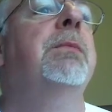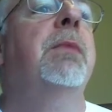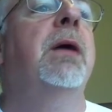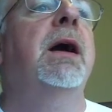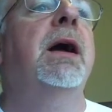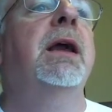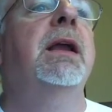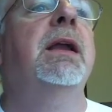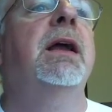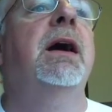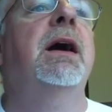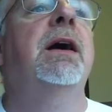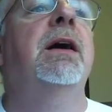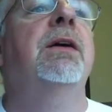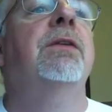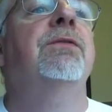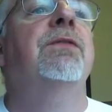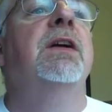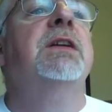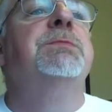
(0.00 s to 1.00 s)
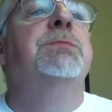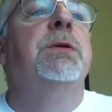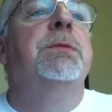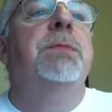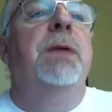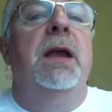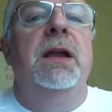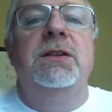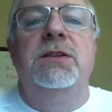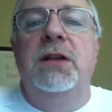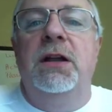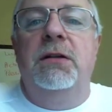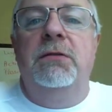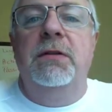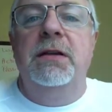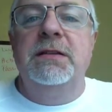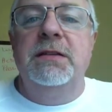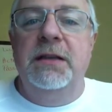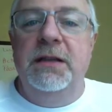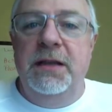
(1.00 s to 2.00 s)
on my Facebook page here
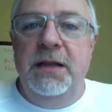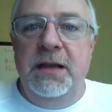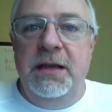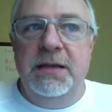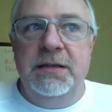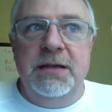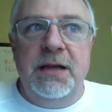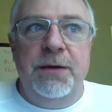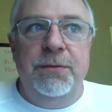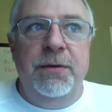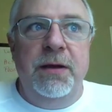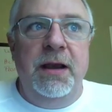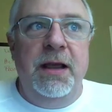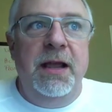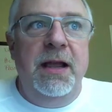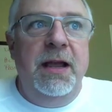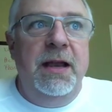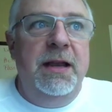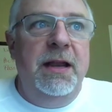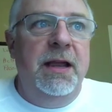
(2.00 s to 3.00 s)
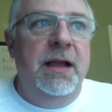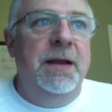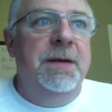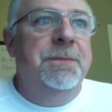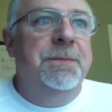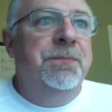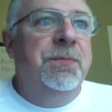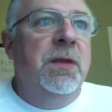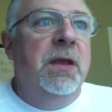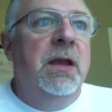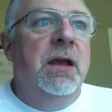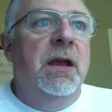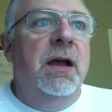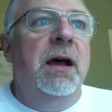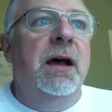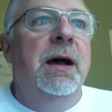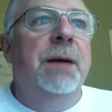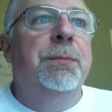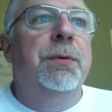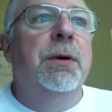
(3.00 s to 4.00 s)
recently is I went ahead and
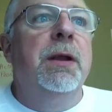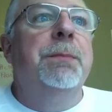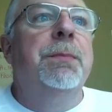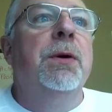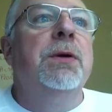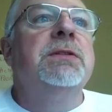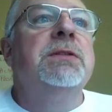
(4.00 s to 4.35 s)
put a